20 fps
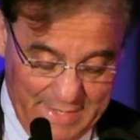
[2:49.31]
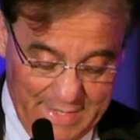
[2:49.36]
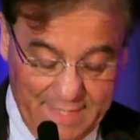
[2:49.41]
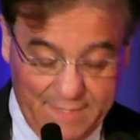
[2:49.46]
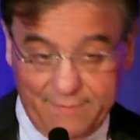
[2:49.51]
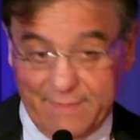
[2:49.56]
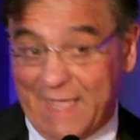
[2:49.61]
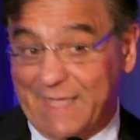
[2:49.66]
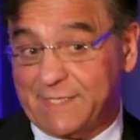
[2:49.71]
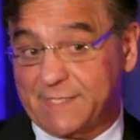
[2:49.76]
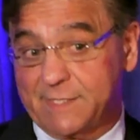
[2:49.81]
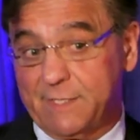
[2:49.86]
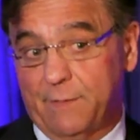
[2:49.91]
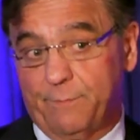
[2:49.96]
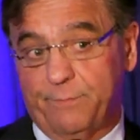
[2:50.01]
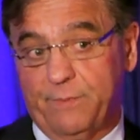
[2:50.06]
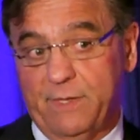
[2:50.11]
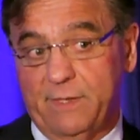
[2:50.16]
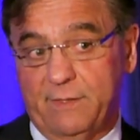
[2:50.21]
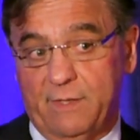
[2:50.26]
And that's
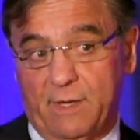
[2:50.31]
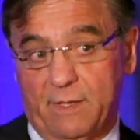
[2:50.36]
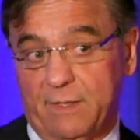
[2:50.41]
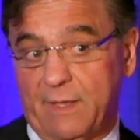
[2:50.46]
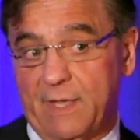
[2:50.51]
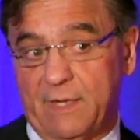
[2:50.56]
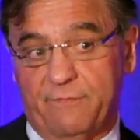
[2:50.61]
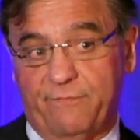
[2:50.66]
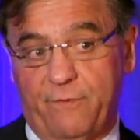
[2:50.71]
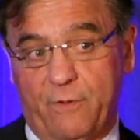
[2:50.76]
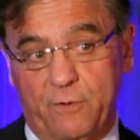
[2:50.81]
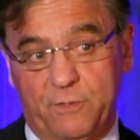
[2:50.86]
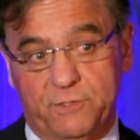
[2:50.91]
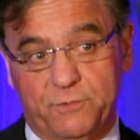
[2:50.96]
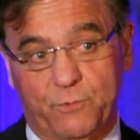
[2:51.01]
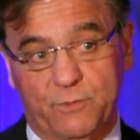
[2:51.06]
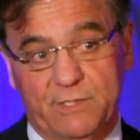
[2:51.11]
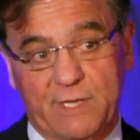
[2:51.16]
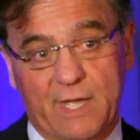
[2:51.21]
something that a lot of folks were